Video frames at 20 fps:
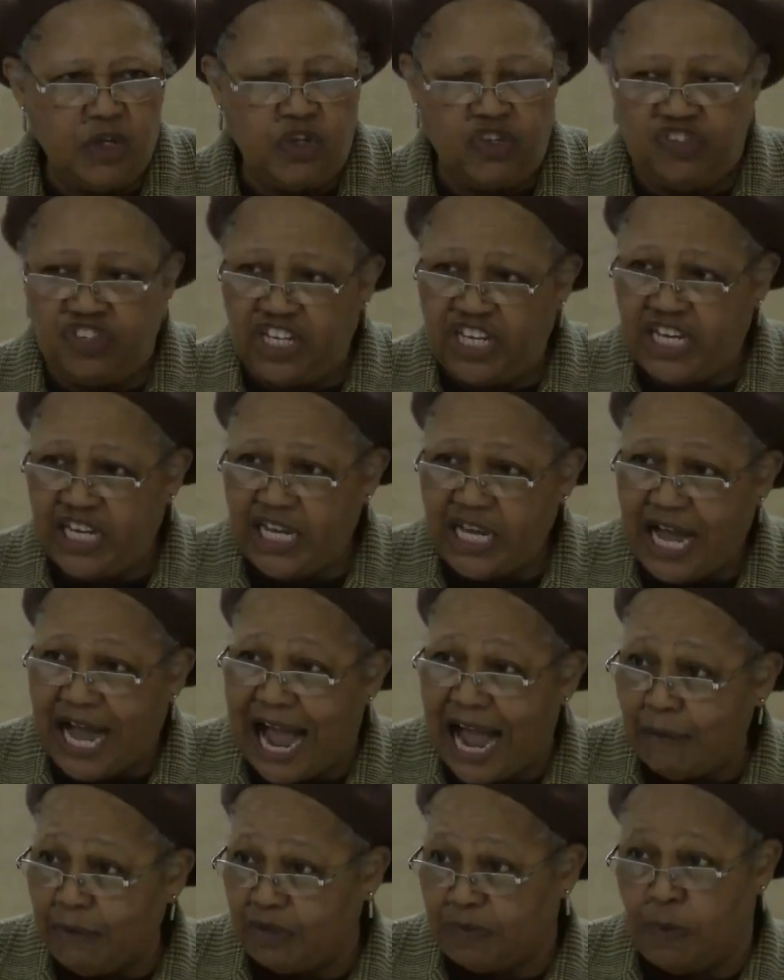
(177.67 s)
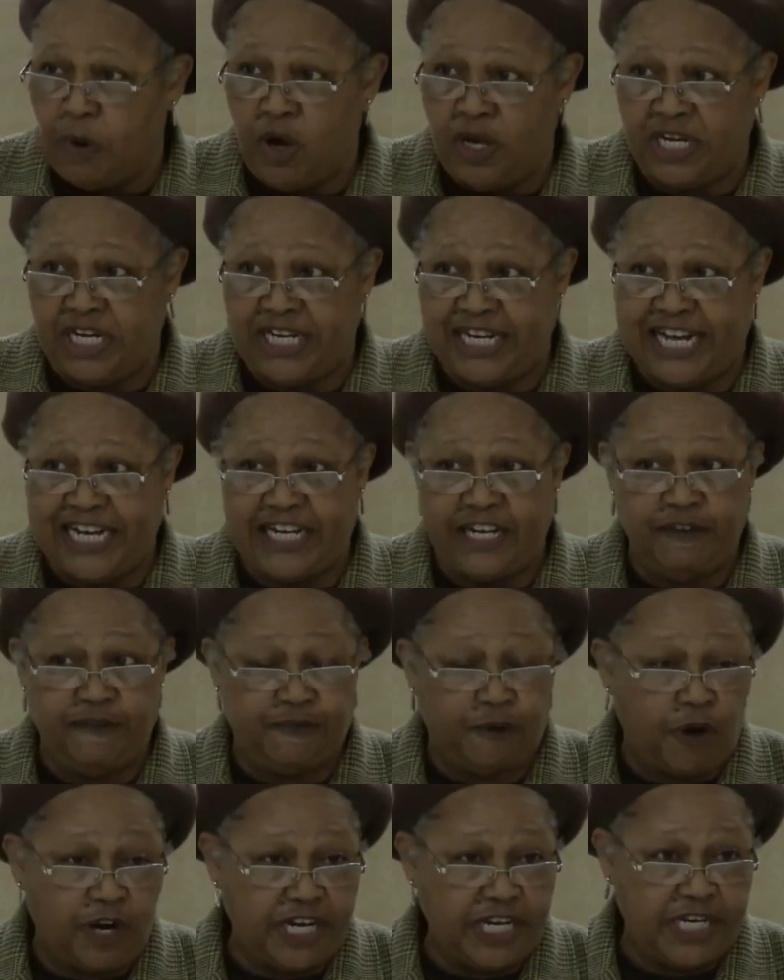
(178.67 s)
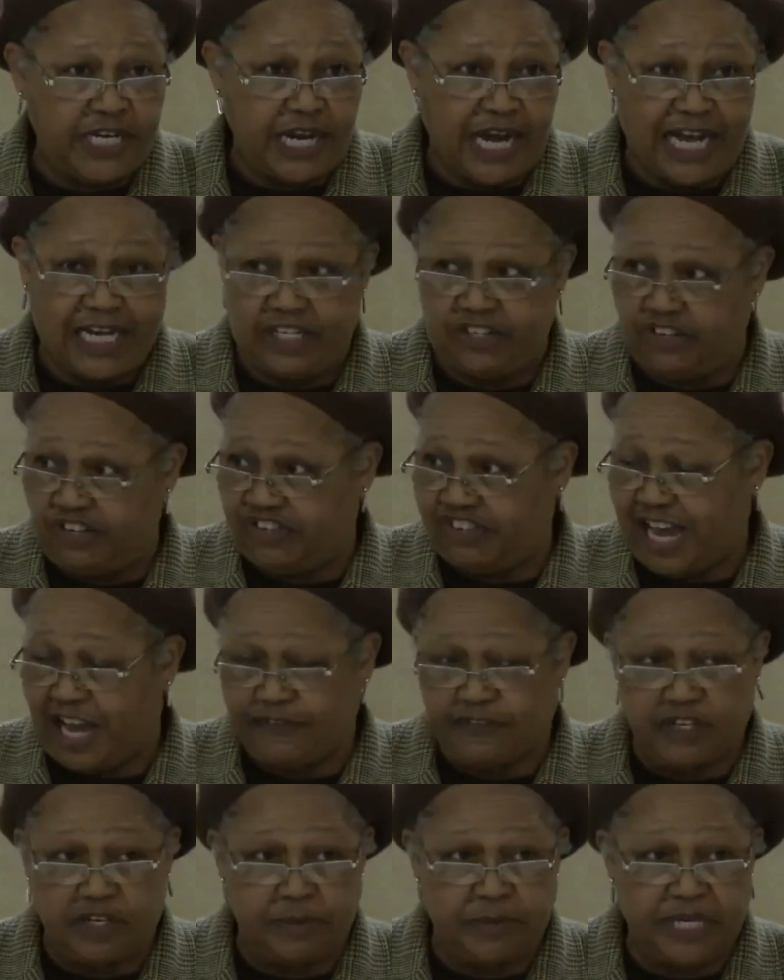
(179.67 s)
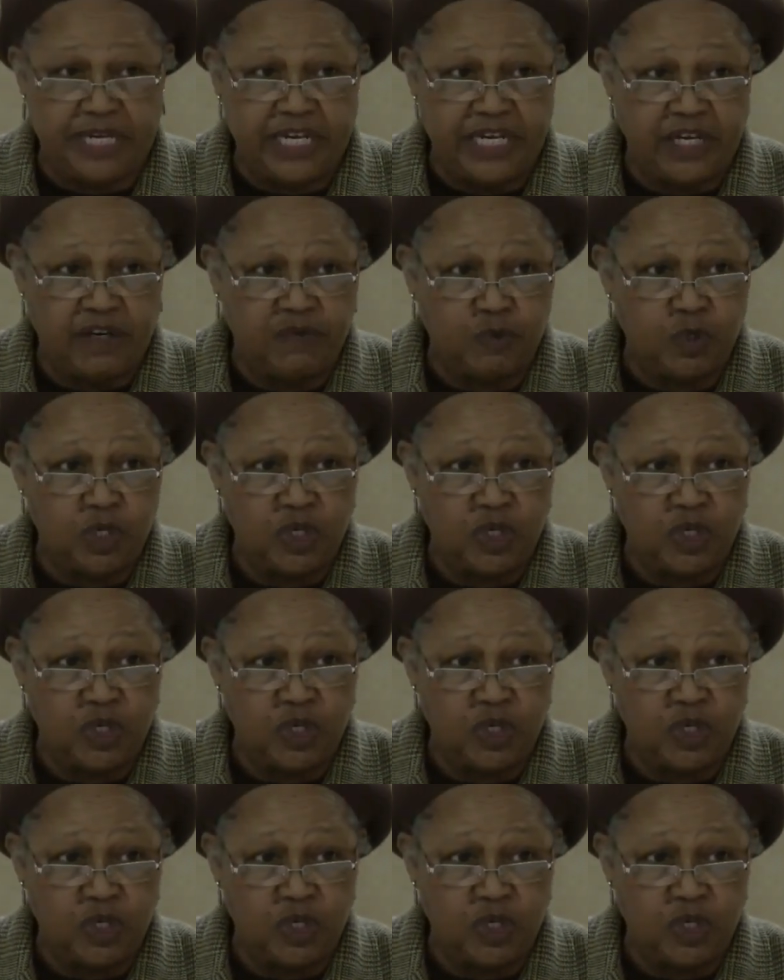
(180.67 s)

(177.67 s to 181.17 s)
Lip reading: You see, I was born in 1940, just after the beginning of